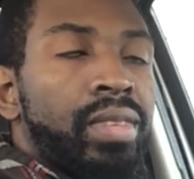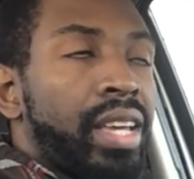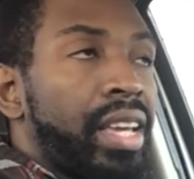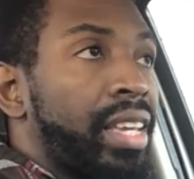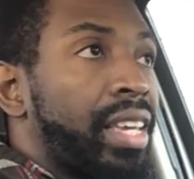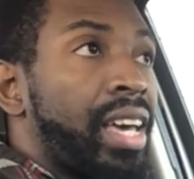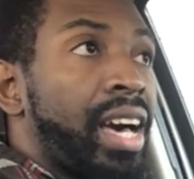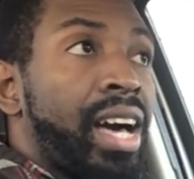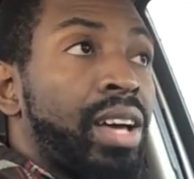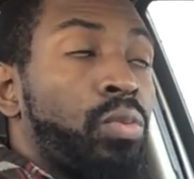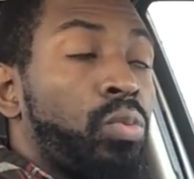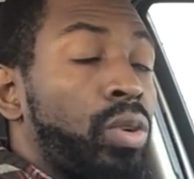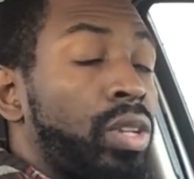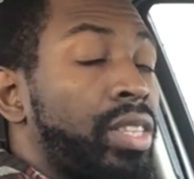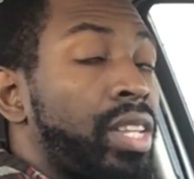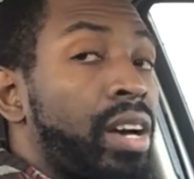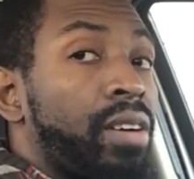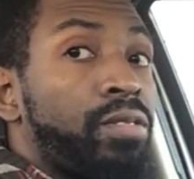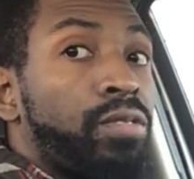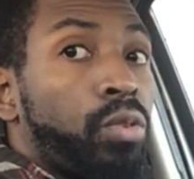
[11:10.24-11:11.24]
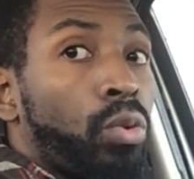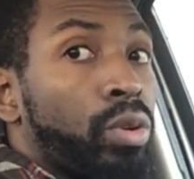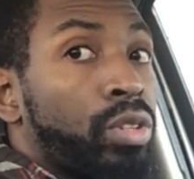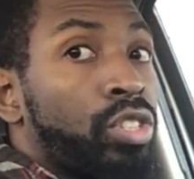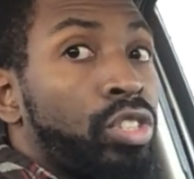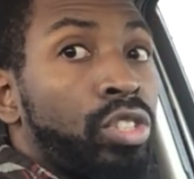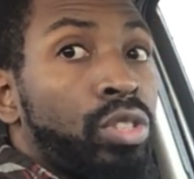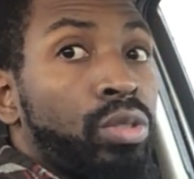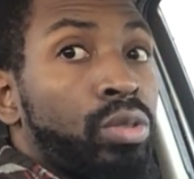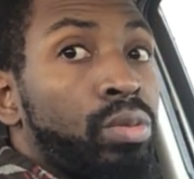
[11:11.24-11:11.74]
And God will not
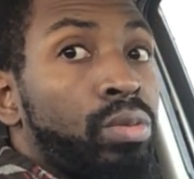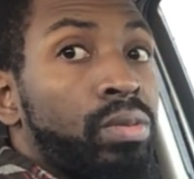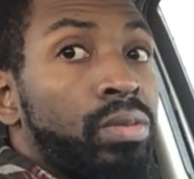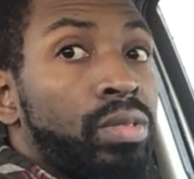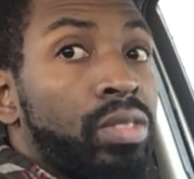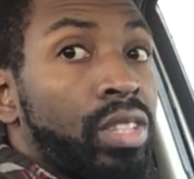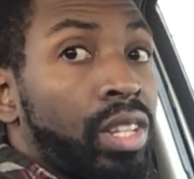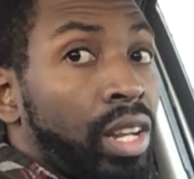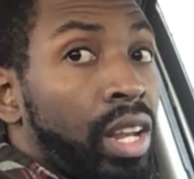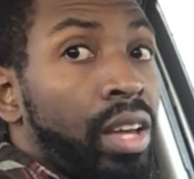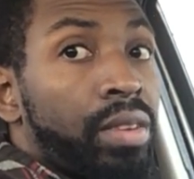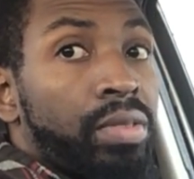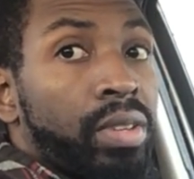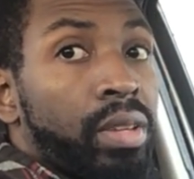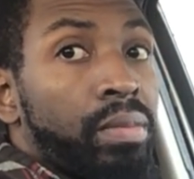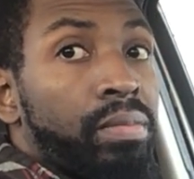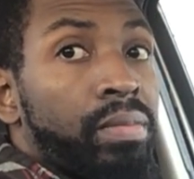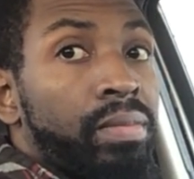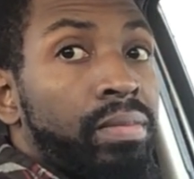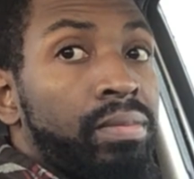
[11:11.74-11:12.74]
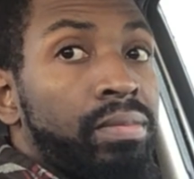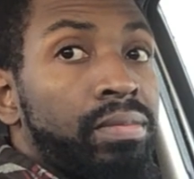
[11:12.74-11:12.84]
force you to love him.